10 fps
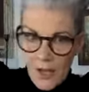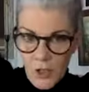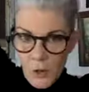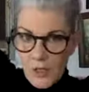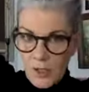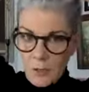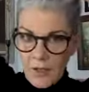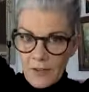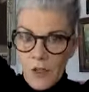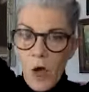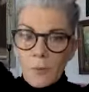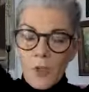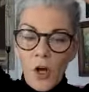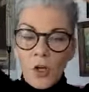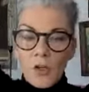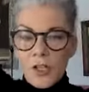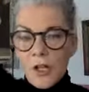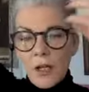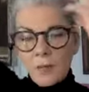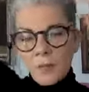doing a little bit of a top knot,
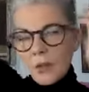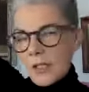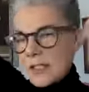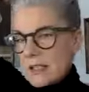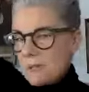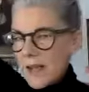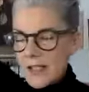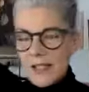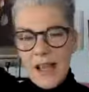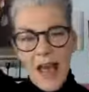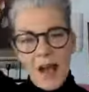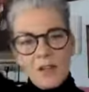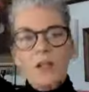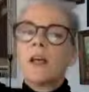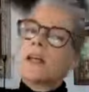pulling some pieces out.